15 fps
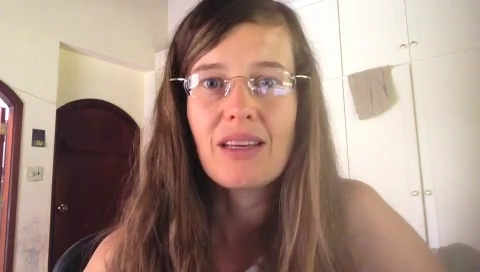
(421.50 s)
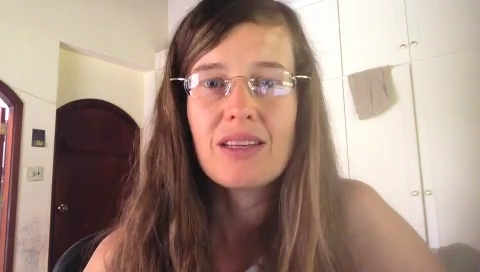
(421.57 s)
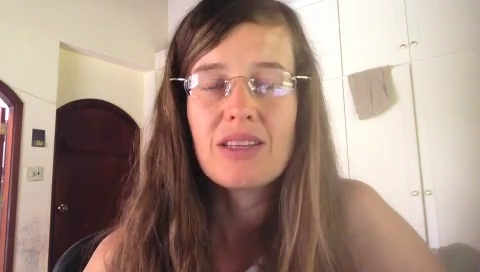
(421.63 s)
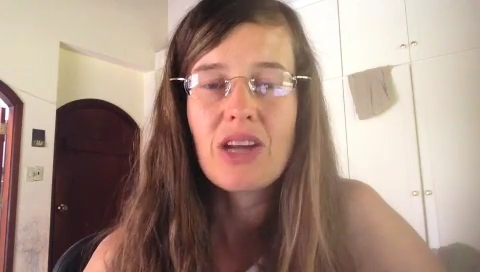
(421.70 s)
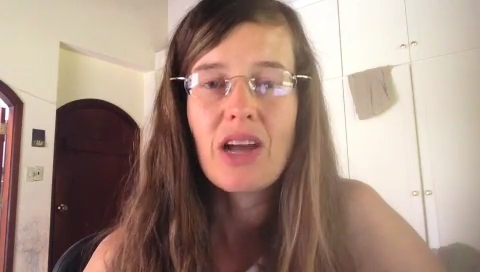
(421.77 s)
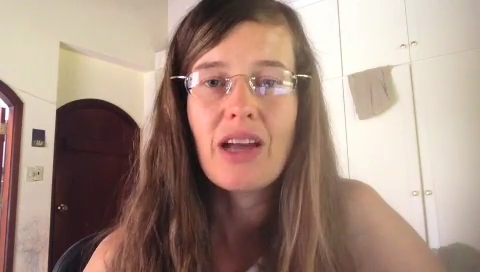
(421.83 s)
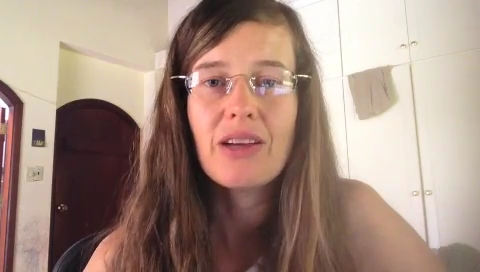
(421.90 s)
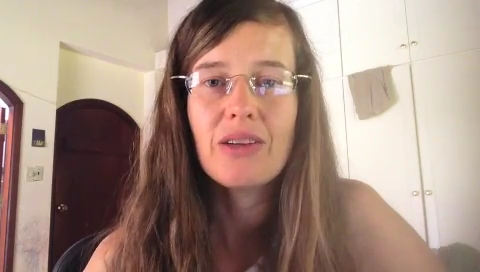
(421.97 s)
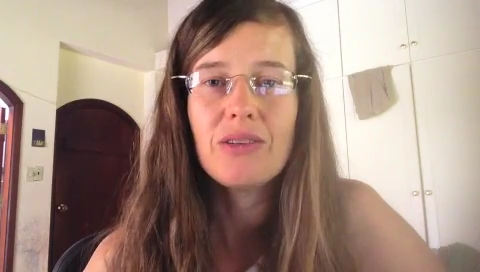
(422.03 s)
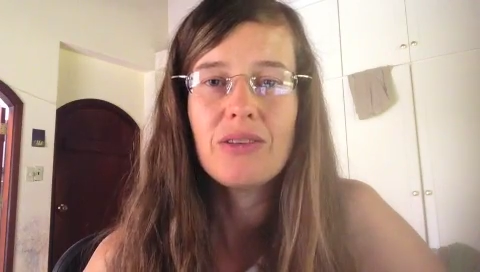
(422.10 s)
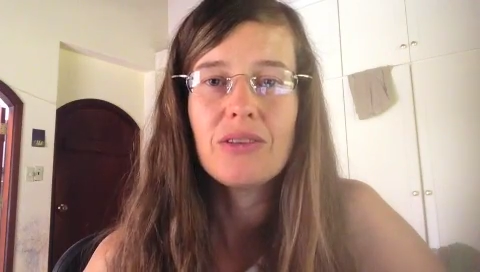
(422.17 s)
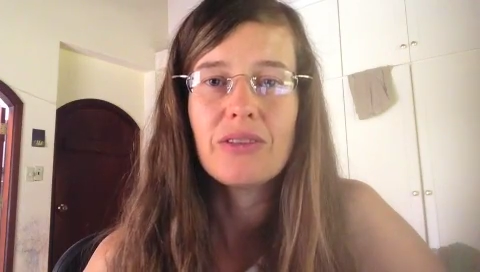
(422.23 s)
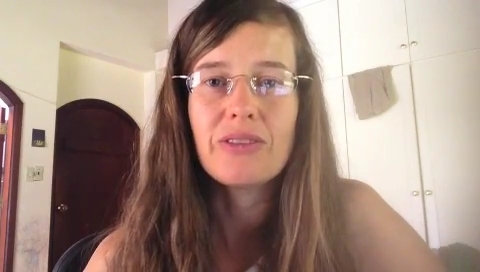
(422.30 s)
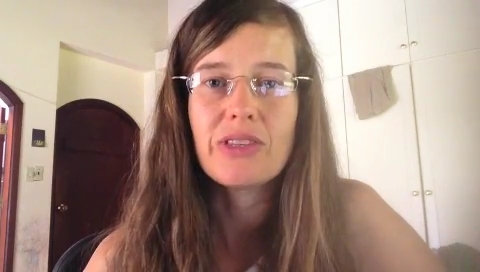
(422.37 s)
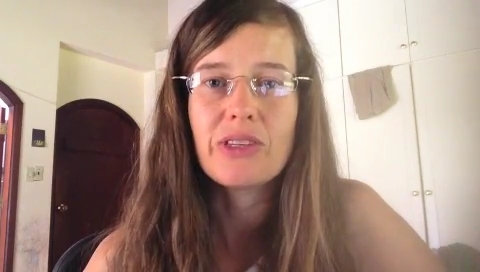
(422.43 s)
a child
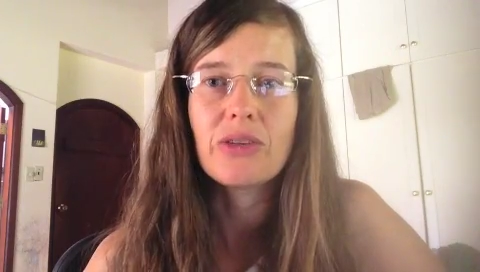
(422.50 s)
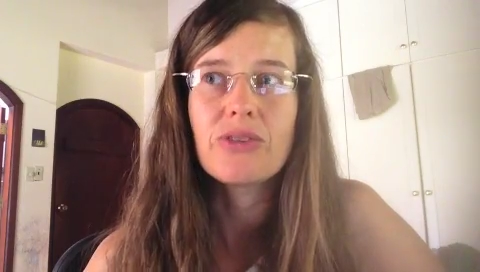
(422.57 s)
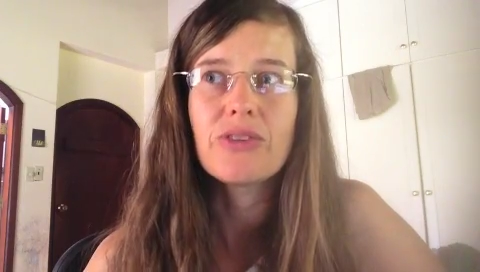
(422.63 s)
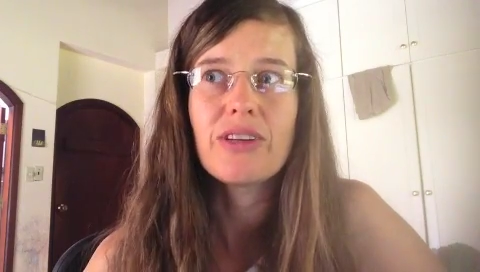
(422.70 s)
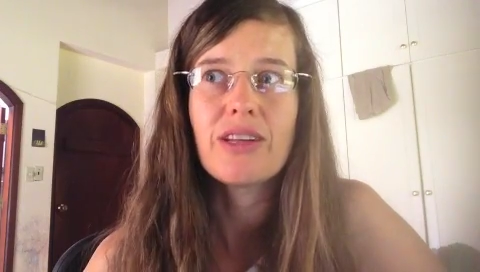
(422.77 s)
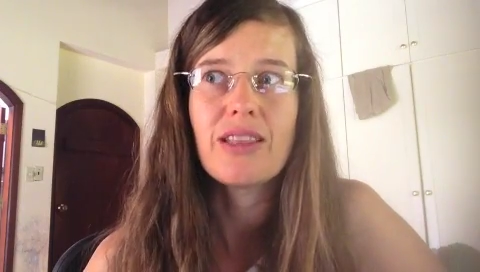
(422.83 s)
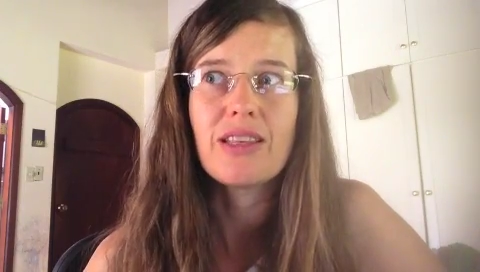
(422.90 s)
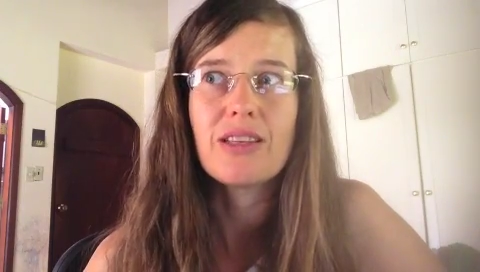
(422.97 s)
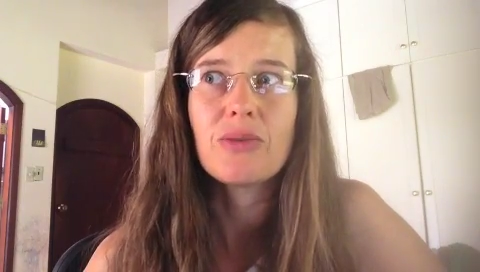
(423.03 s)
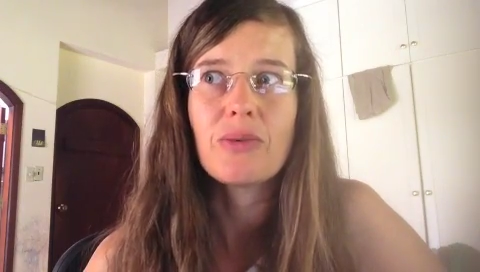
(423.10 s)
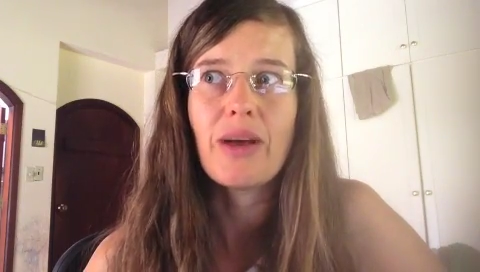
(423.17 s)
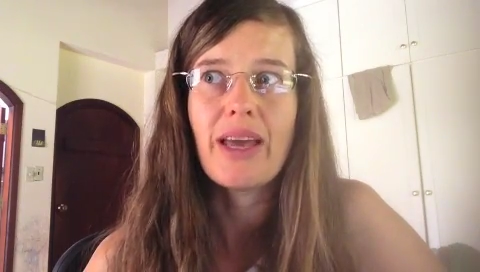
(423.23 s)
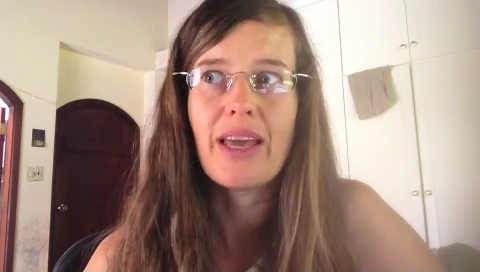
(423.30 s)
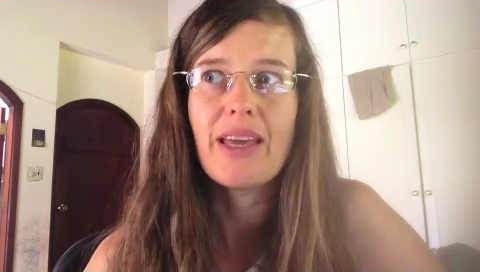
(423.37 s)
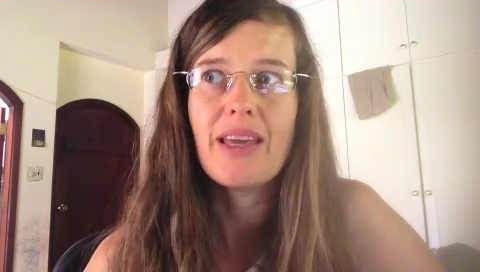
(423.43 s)
or children in this
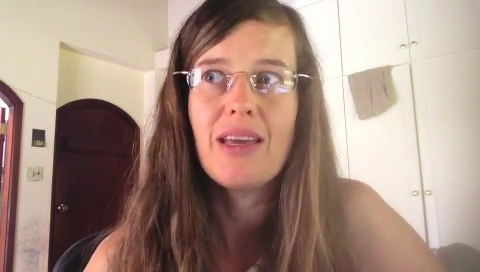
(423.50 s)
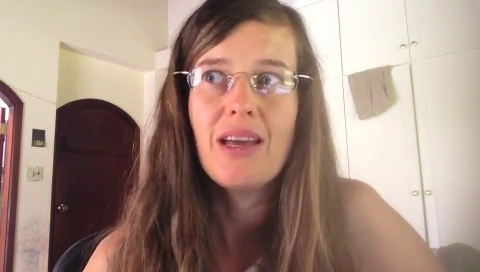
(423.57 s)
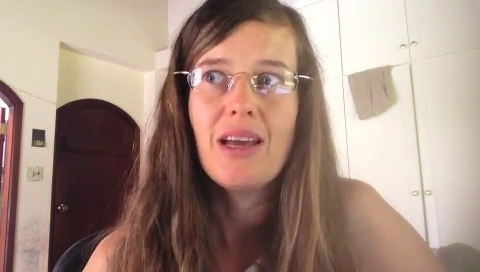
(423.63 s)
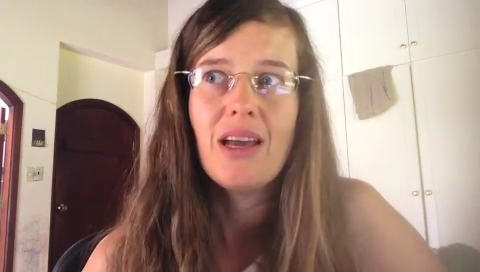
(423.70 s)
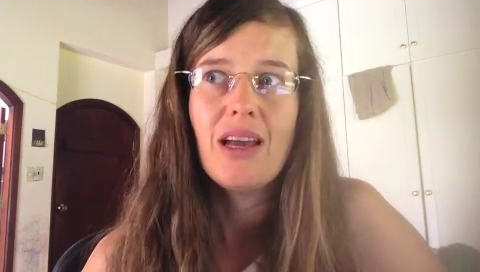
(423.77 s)
way